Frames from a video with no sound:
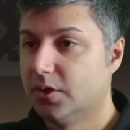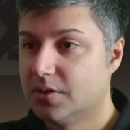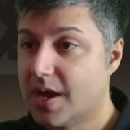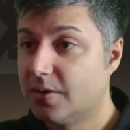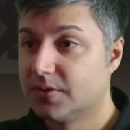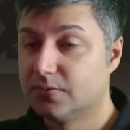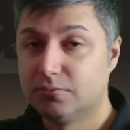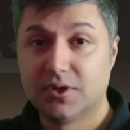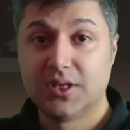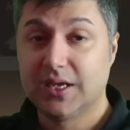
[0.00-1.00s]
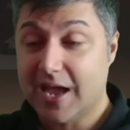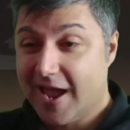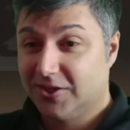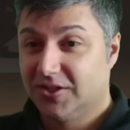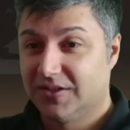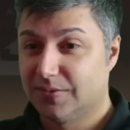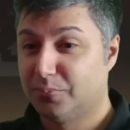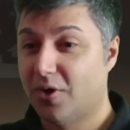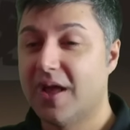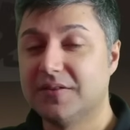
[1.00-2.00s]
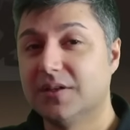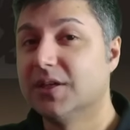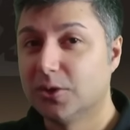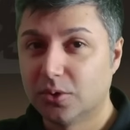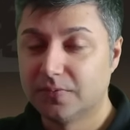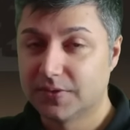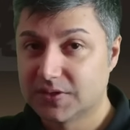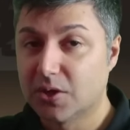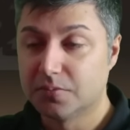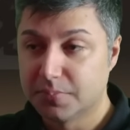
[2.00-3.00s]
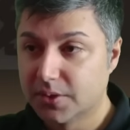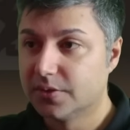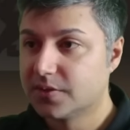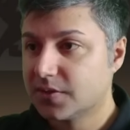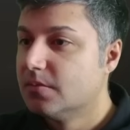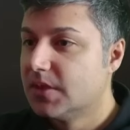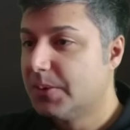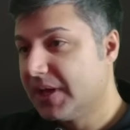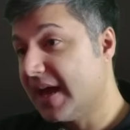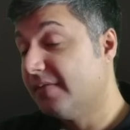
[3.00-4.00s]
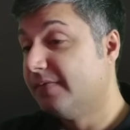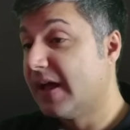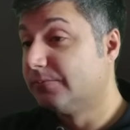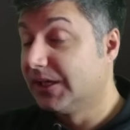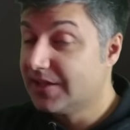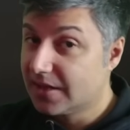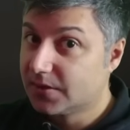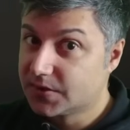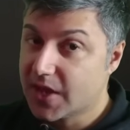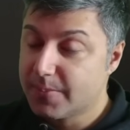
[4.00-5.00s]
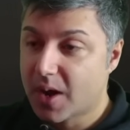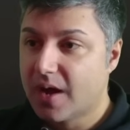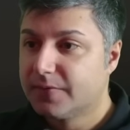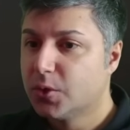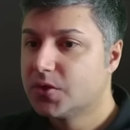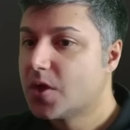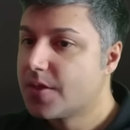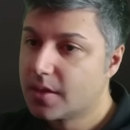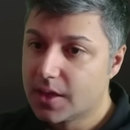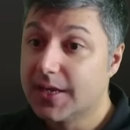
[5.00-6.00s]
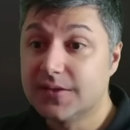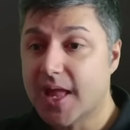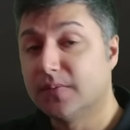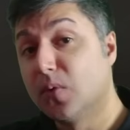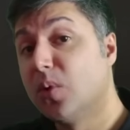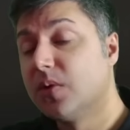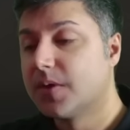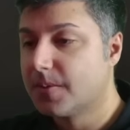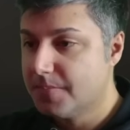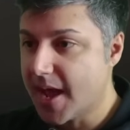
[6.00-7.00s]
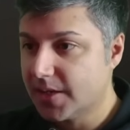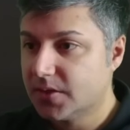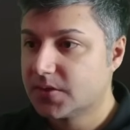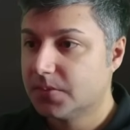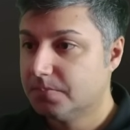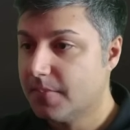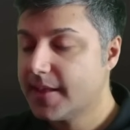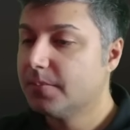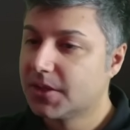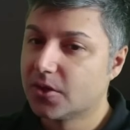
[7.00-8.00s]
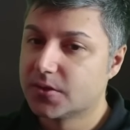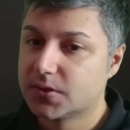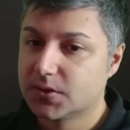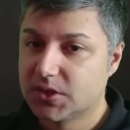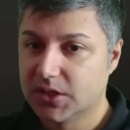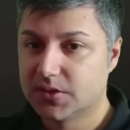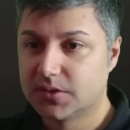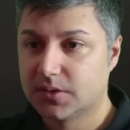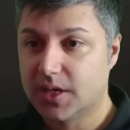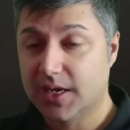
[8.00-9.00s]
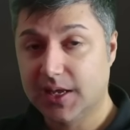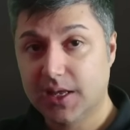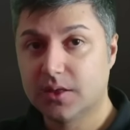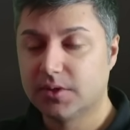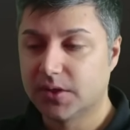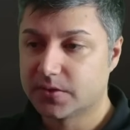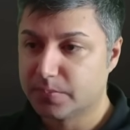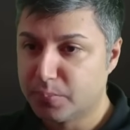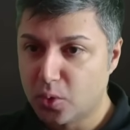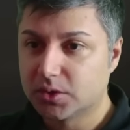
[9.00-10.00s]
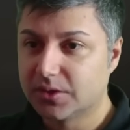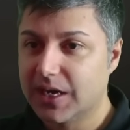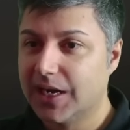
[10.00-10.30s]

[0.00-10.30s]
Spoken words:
Niles is really actually surprisingly good for stealth builds. Then we have Valerie. Now, disclaimer, I've used her the least out of all the companions, mainly because she's a healer and a supporter.